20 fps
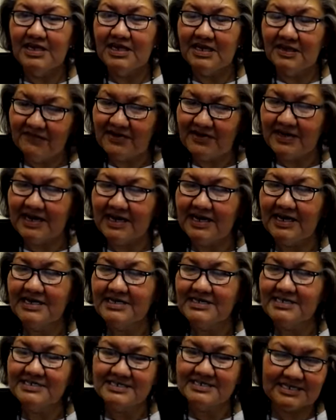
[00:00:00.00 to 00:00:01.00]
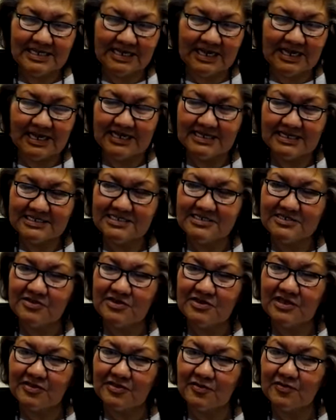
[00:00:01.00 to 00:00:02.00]
even us as
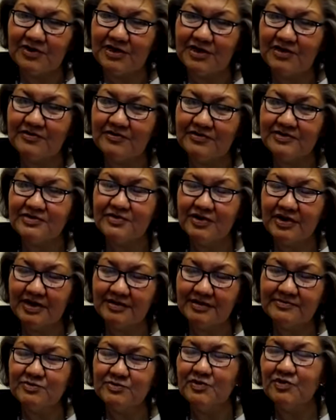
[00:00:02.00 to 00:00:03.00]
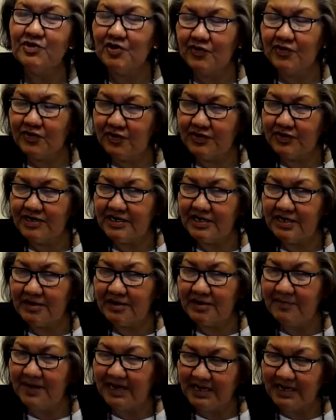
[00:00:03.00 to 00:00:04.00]
the three Ute tribes with our
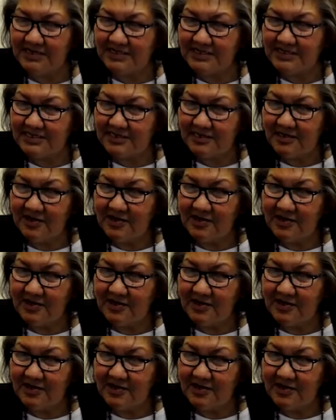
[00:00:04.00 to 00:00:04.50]
13 bands,